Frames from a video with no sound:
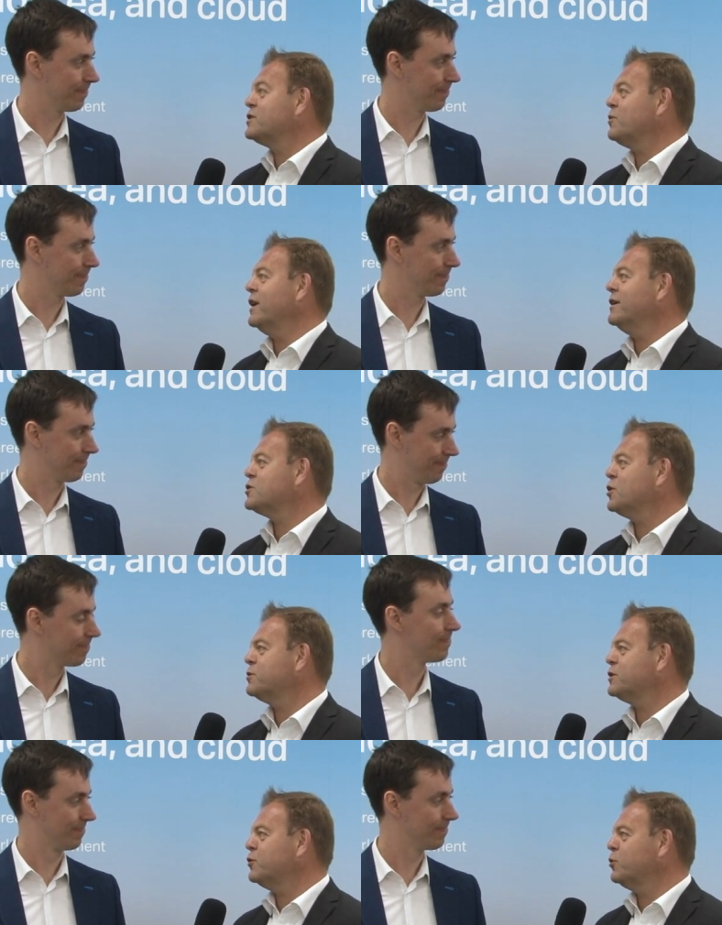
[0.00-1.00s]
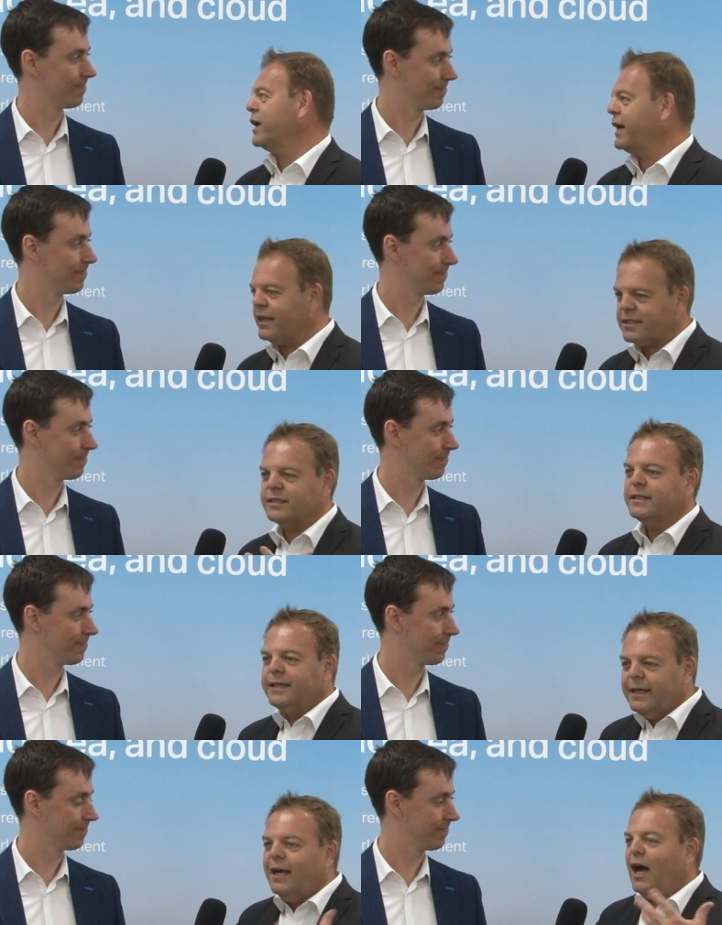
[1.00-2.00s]
Speaker 1: as well in terms of looking at
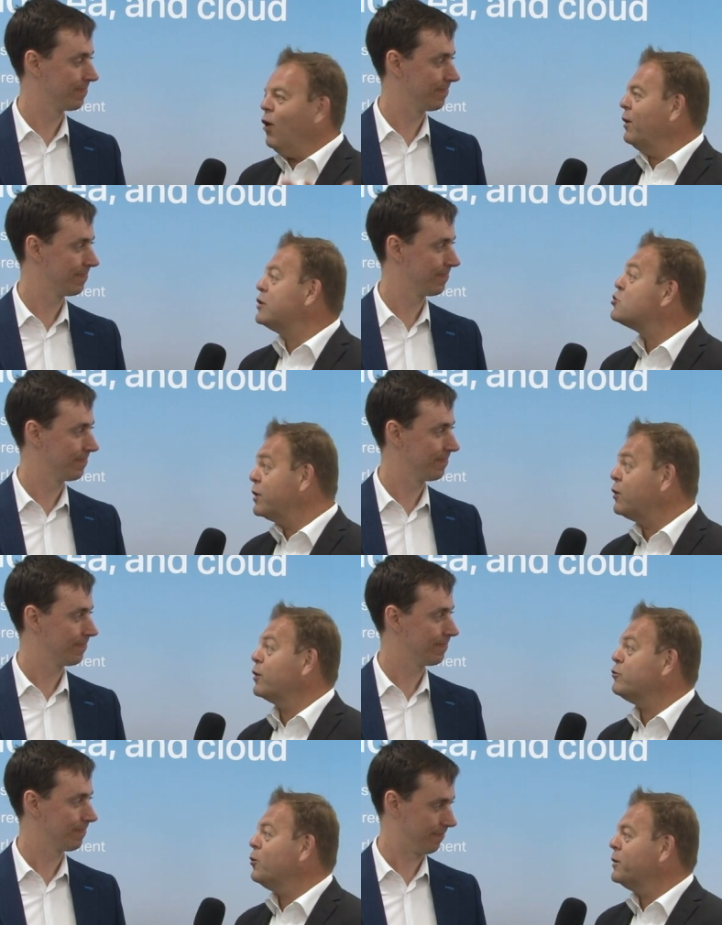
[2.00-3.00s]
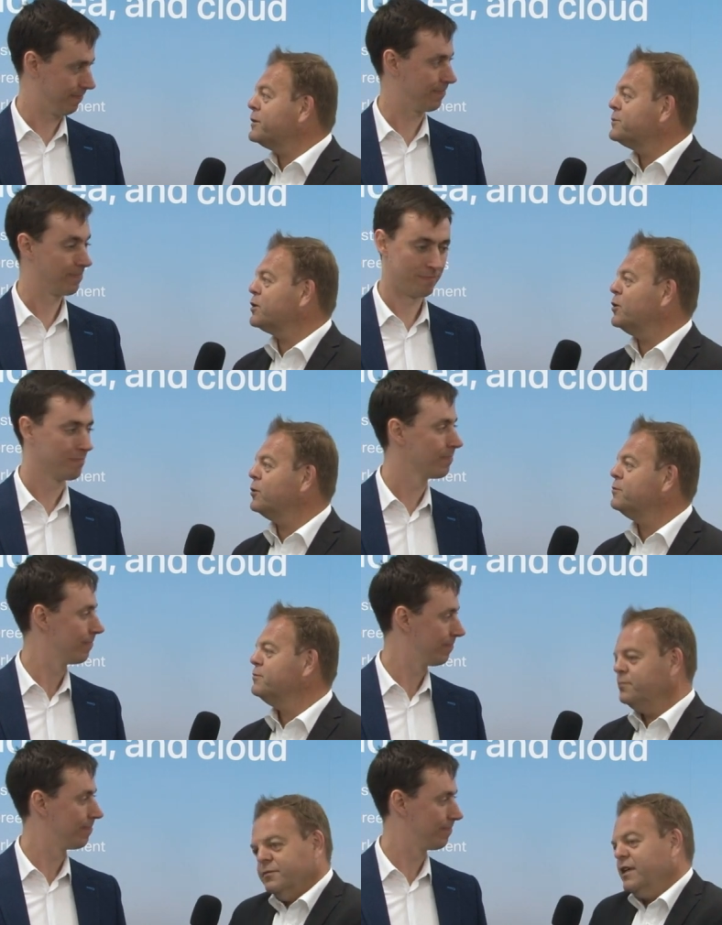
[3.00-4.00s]
our industry going forward. So
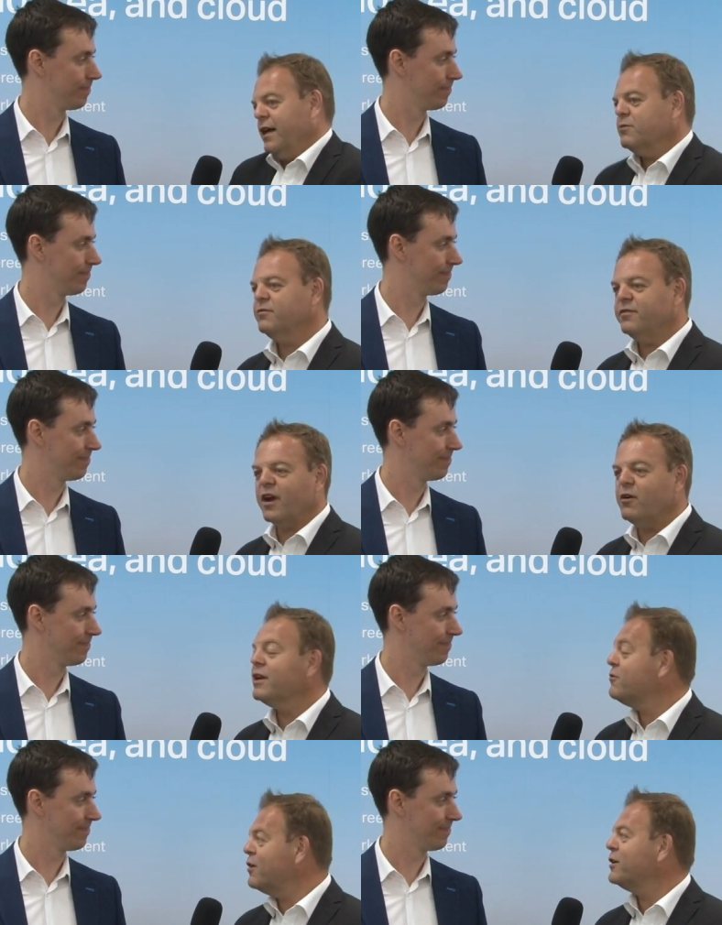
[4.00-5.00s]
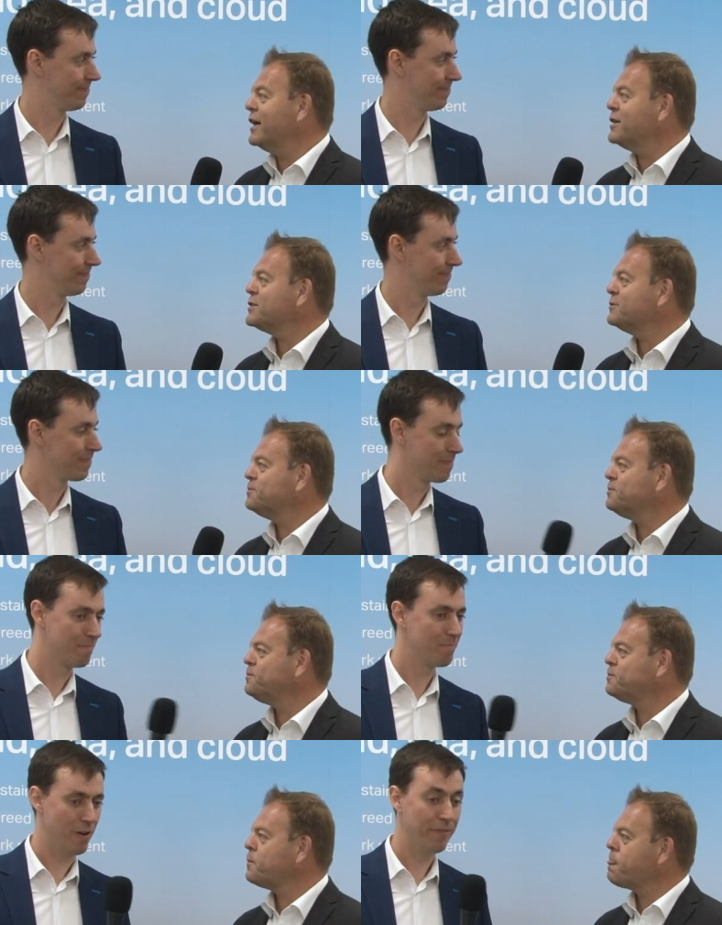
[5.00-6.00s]
yeah, very, very nice
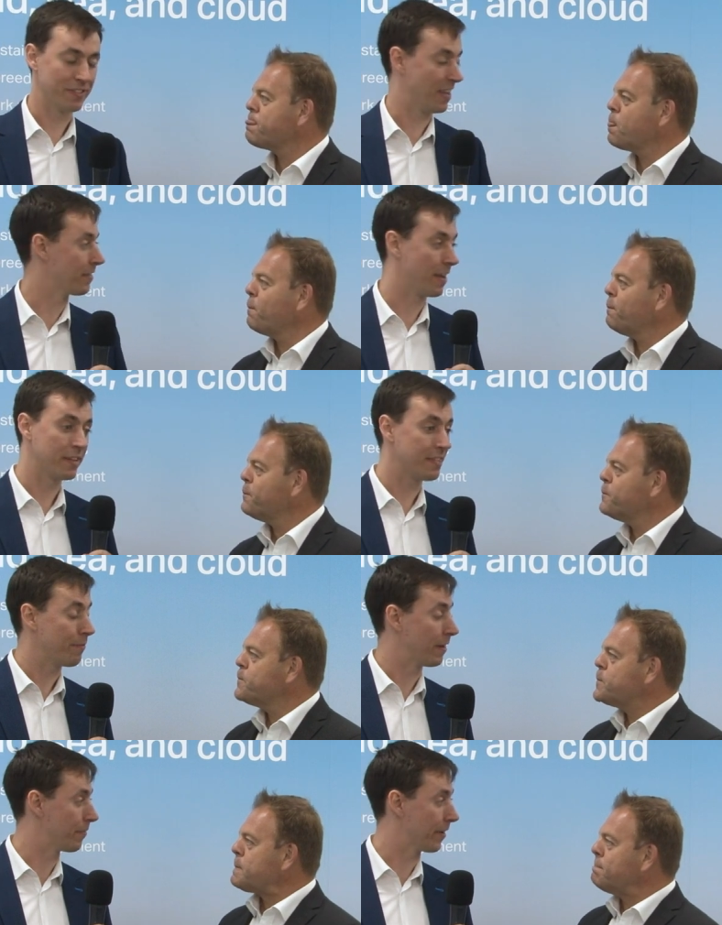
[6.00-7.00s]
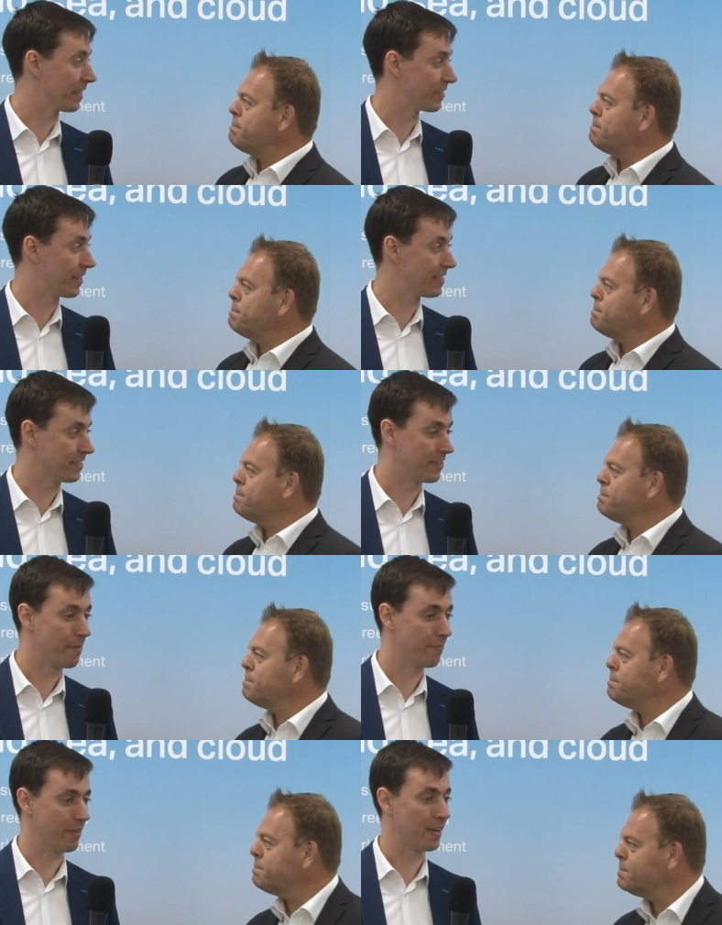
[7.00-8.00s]
Speaker 2: perfect, and, and, definitely a very exciting
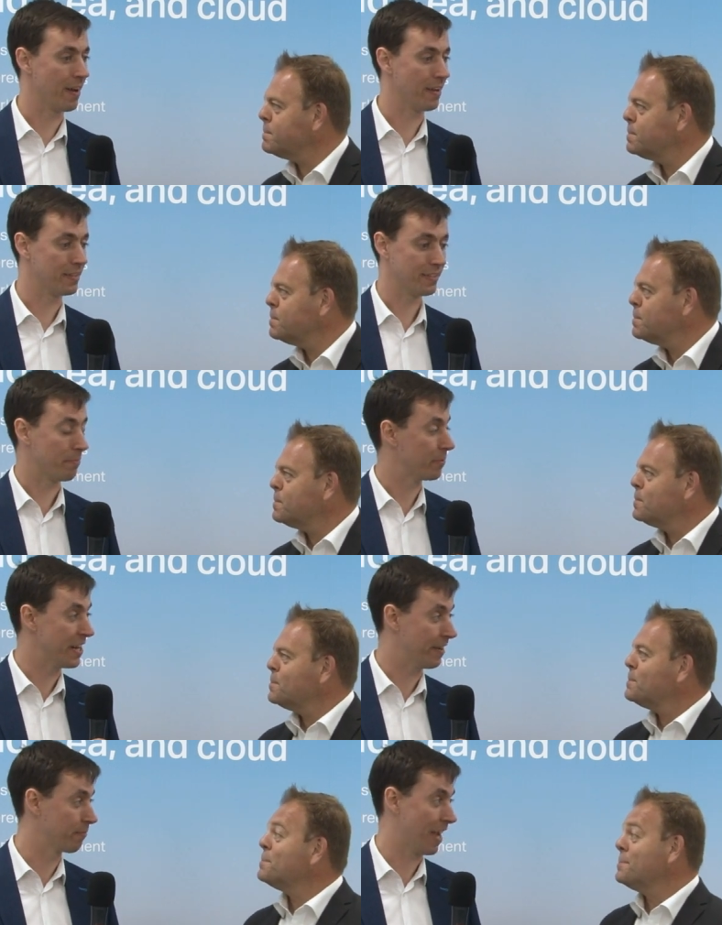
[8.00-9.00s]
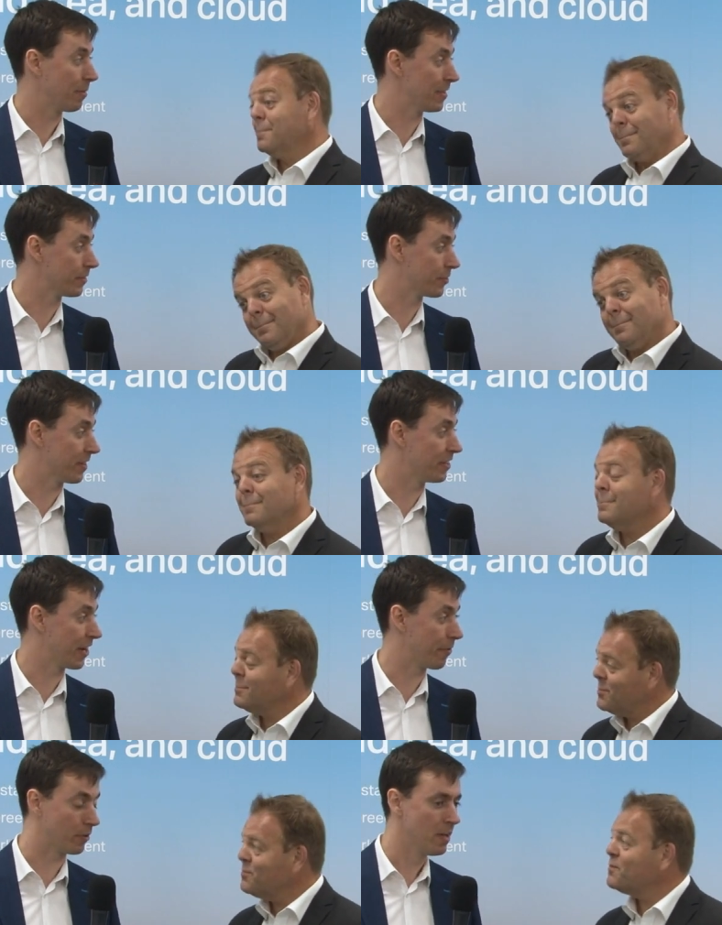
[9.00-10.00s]
time for the uh, the submarine cable industry in
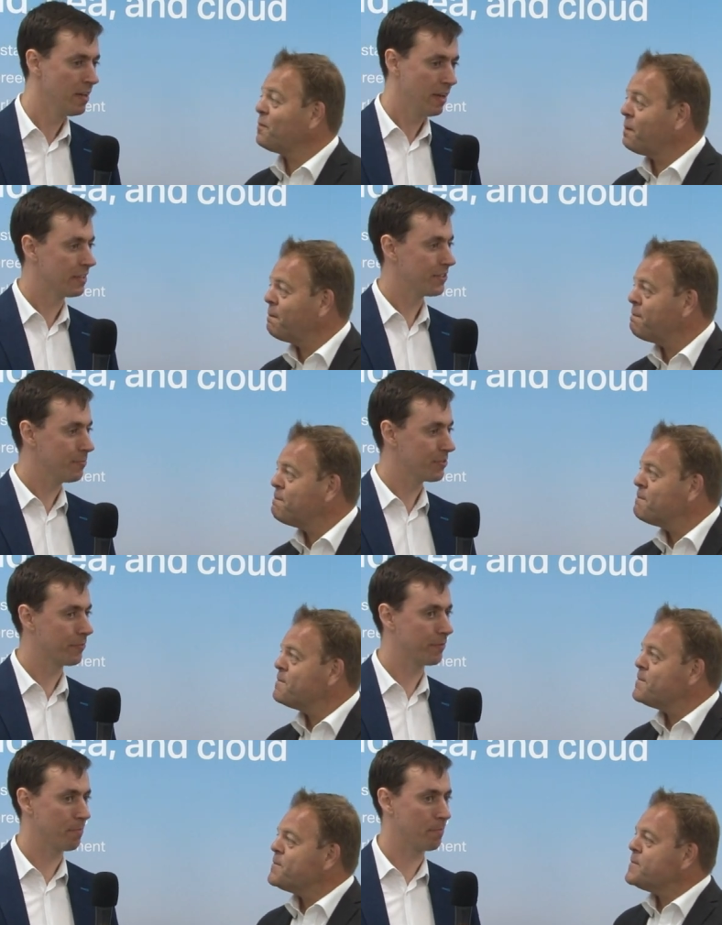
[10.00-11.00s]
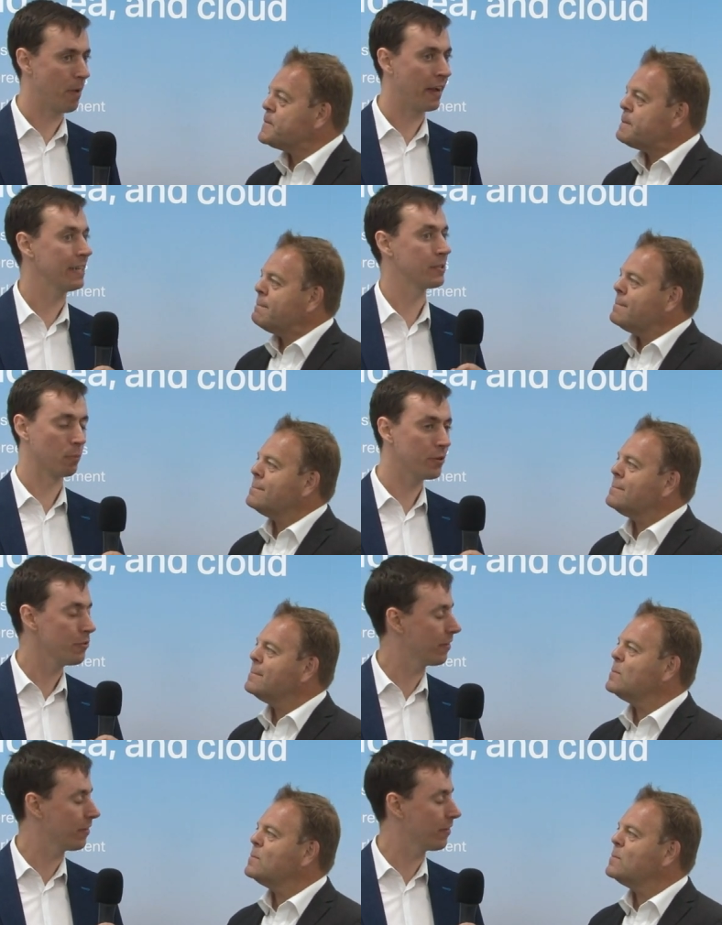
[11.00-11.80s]
general. In terms of, I guess, what do you